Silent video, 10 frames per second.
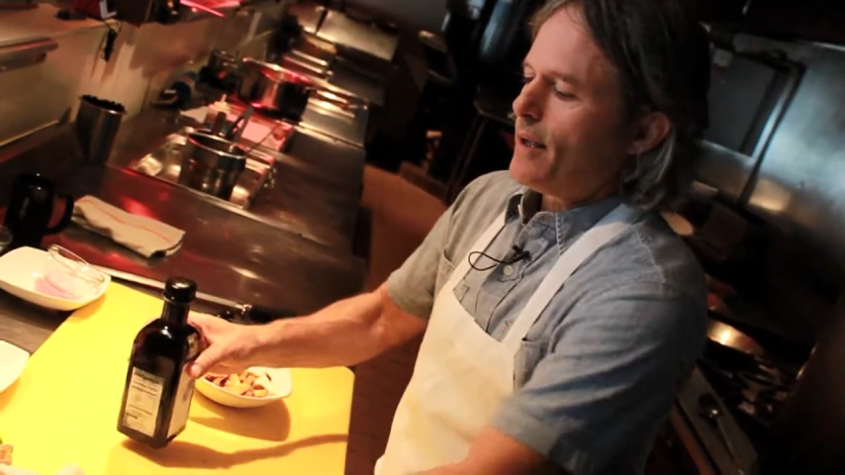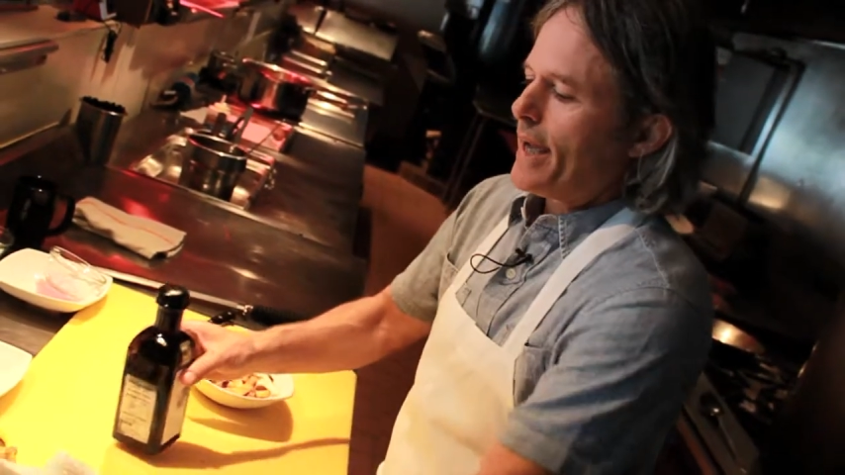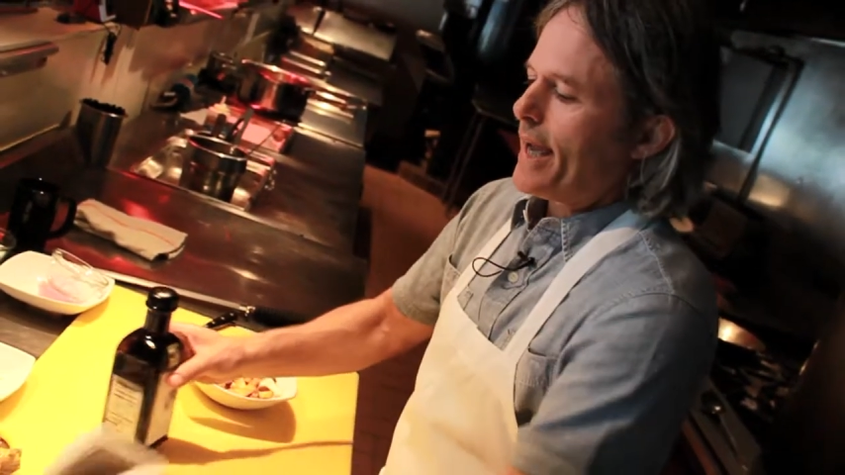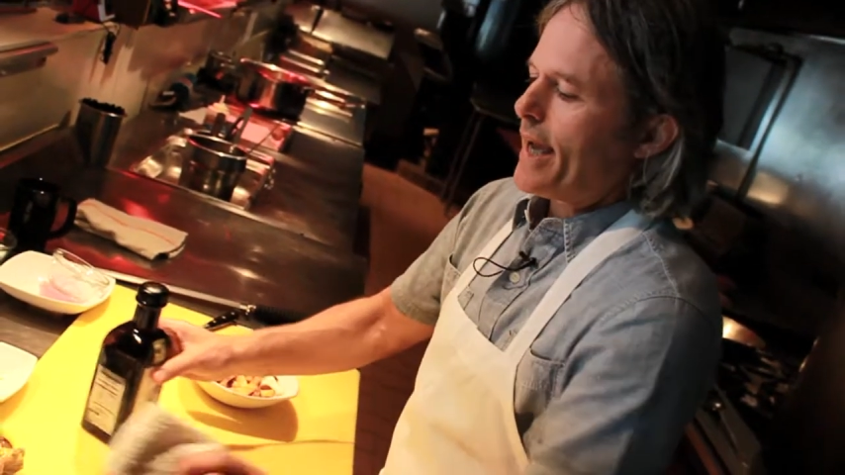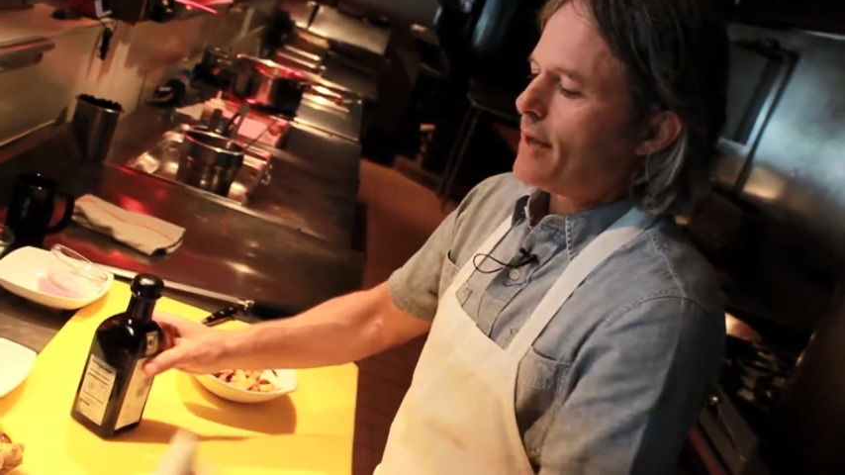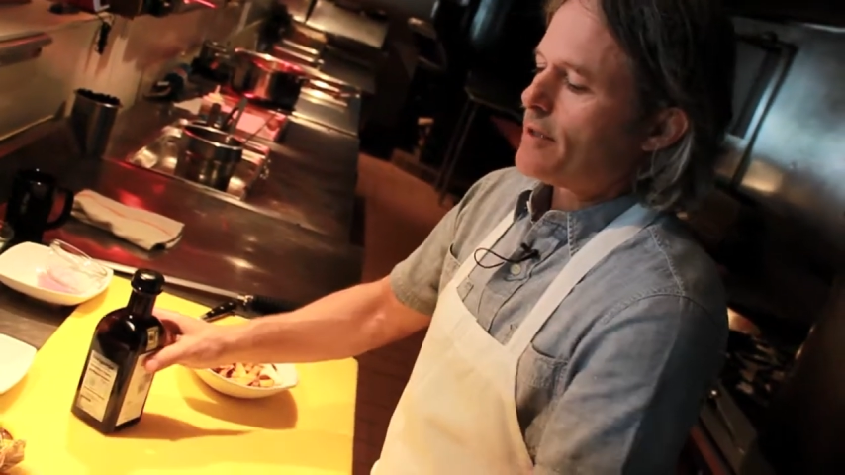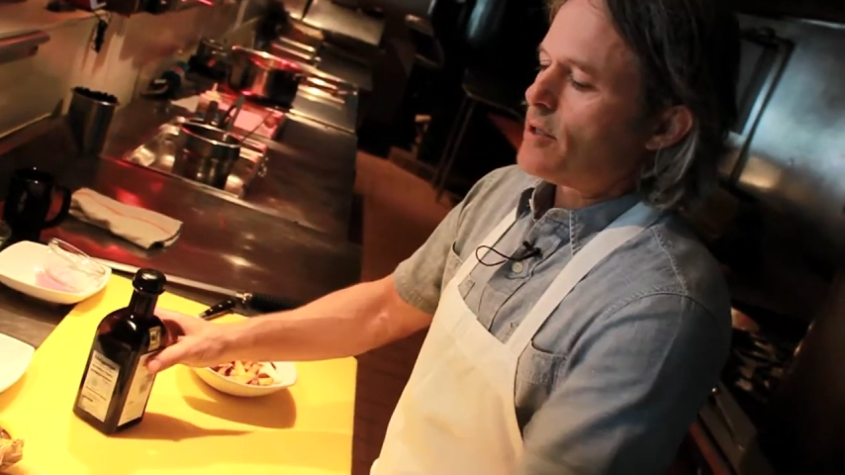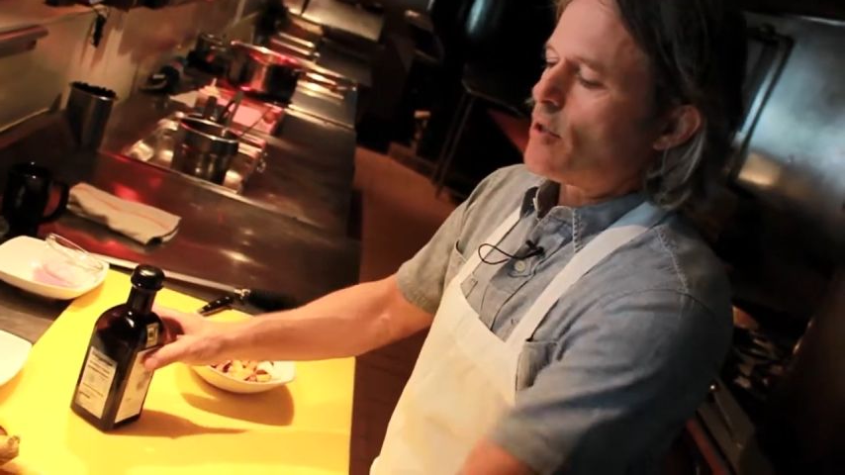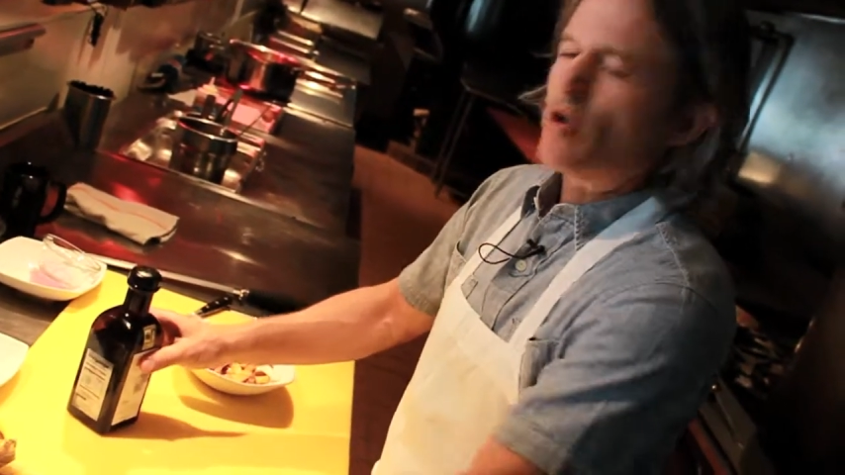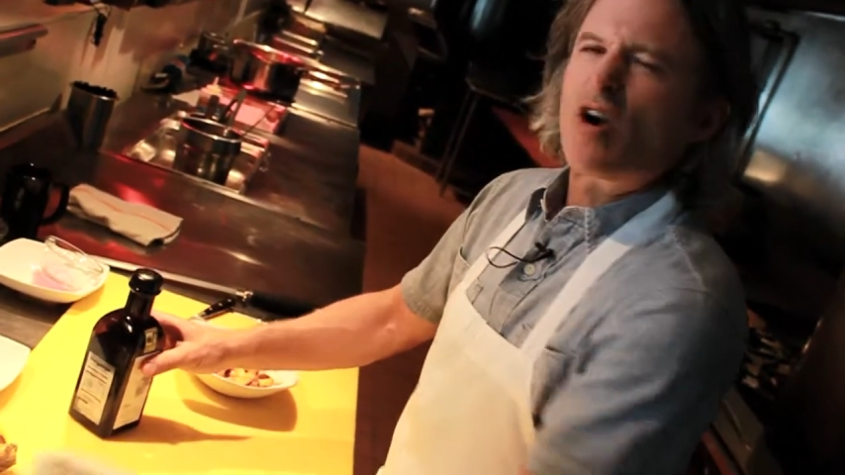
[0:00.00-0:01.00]
and it's a
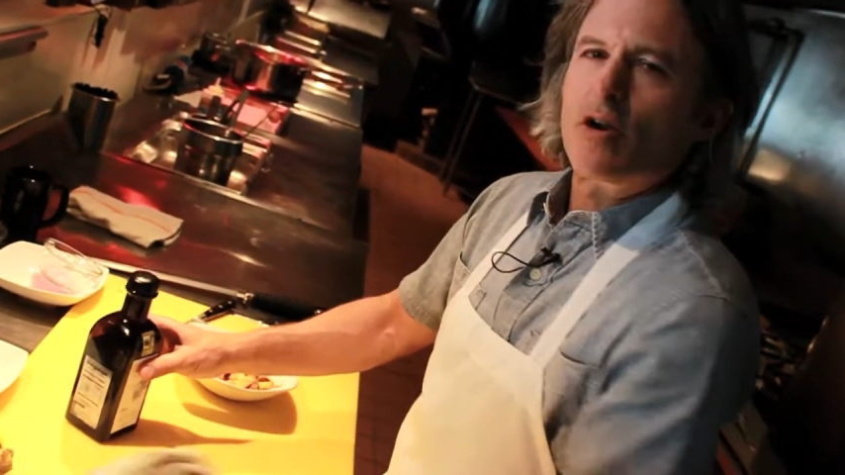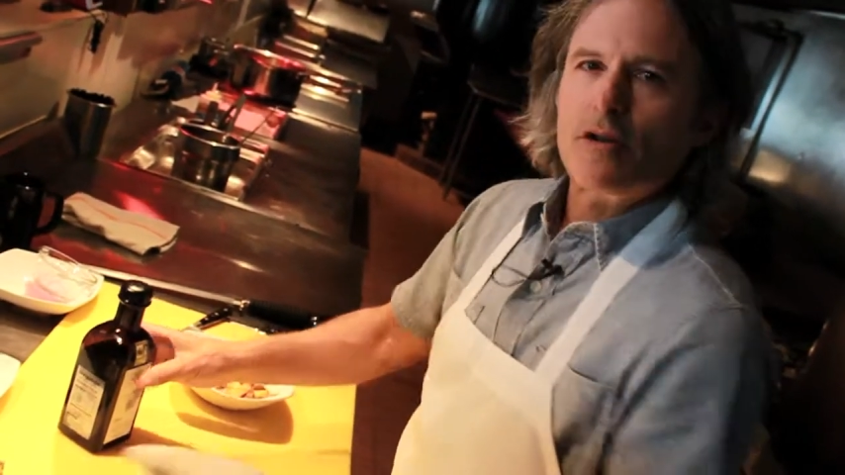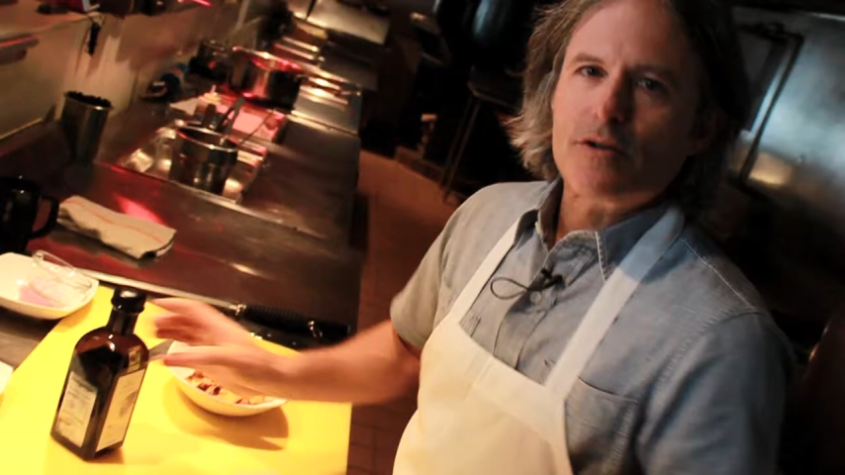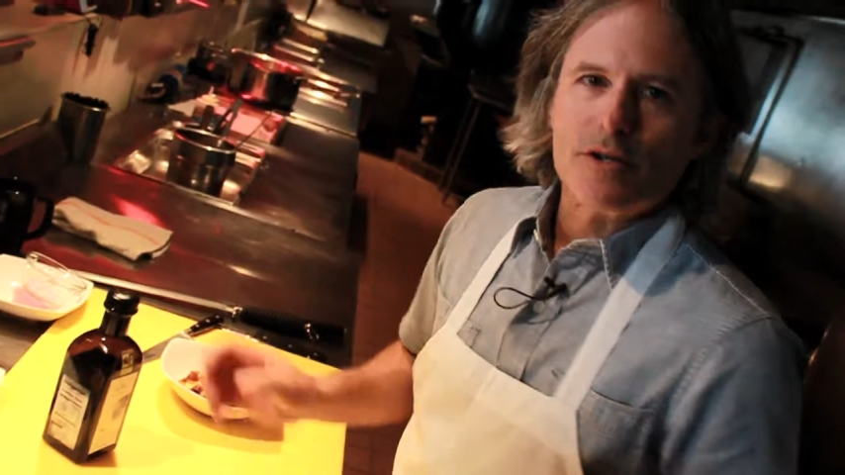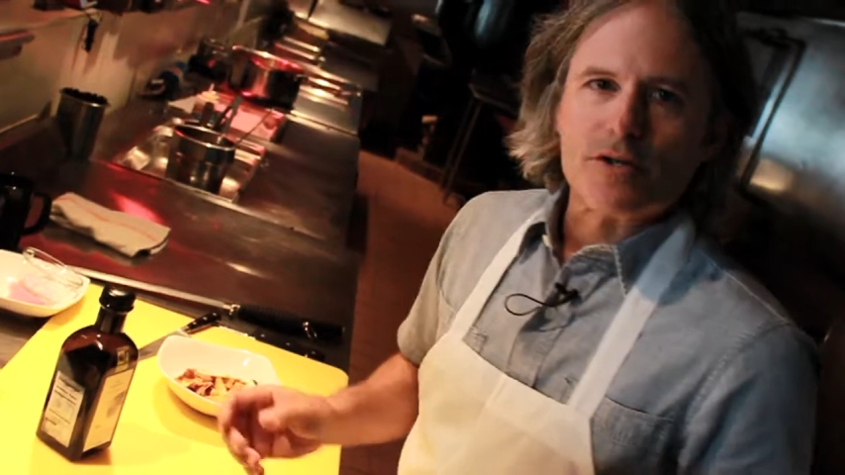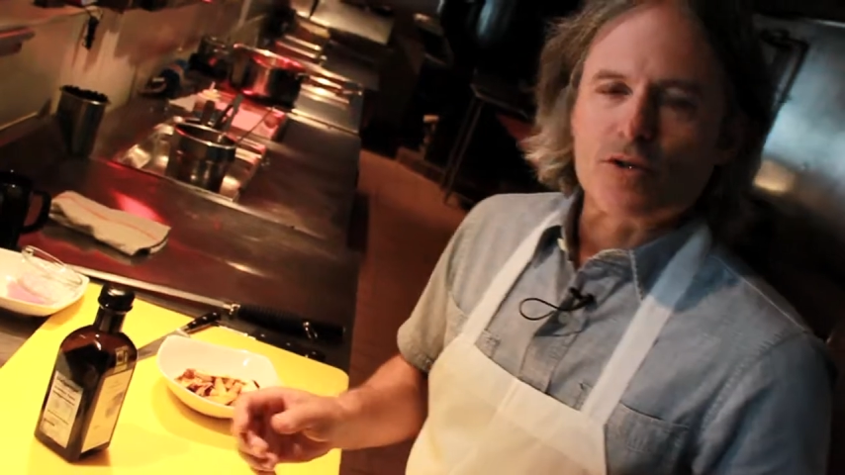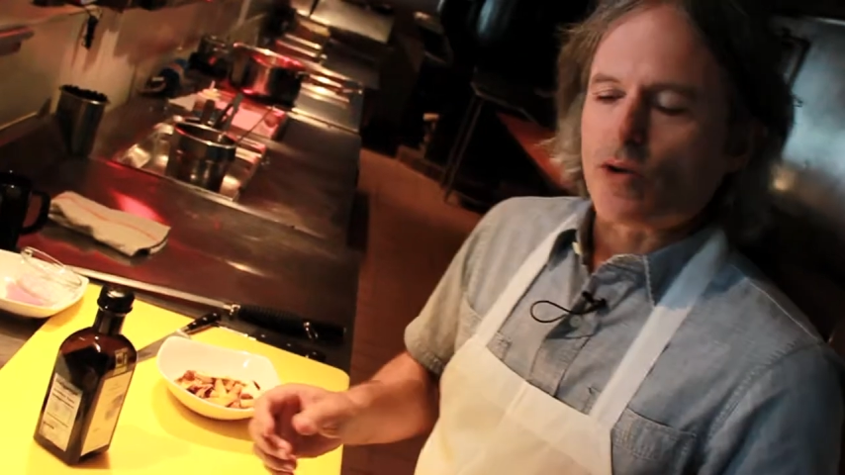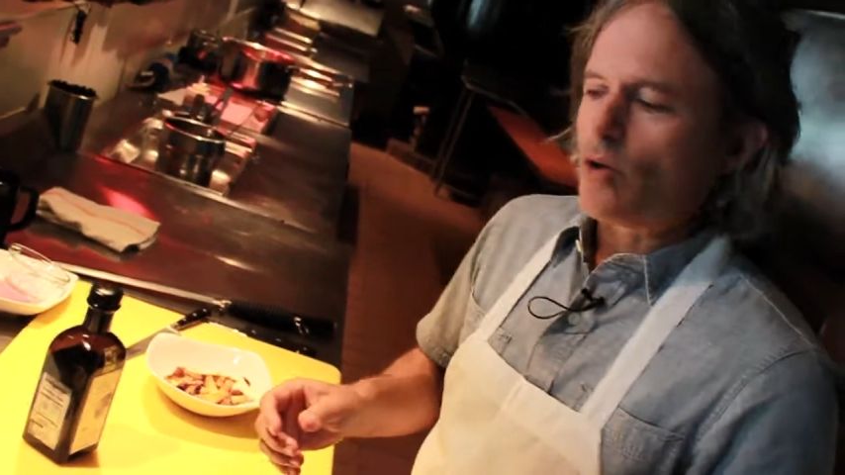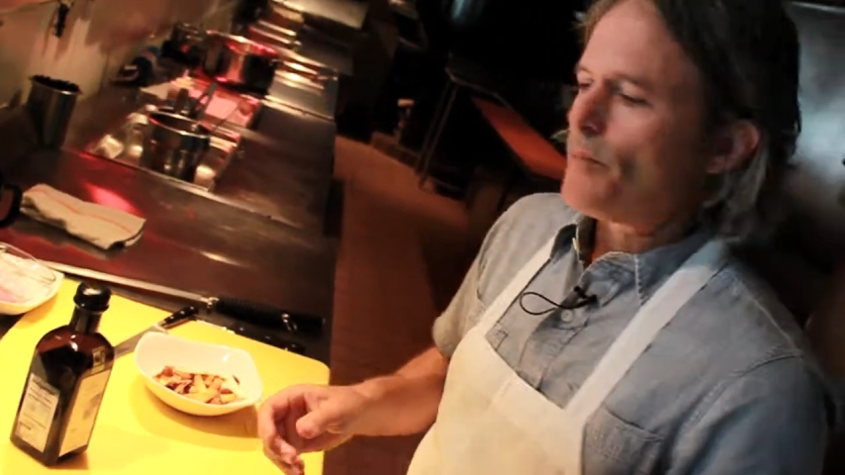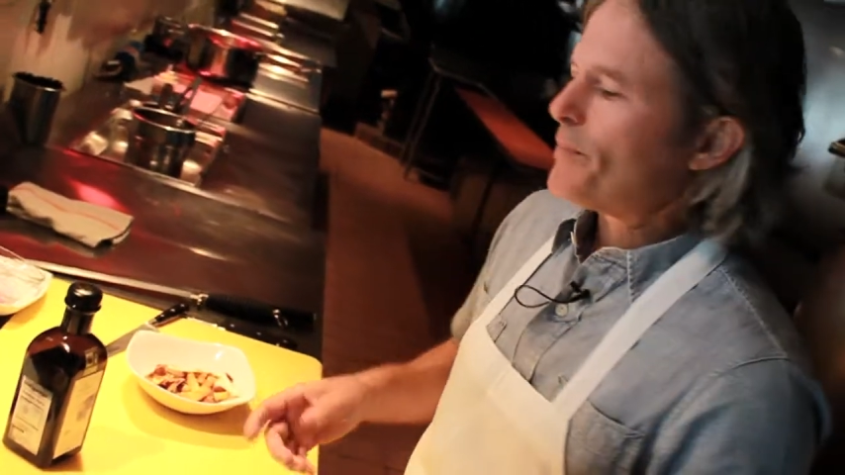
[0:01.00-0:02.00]
little harder to control.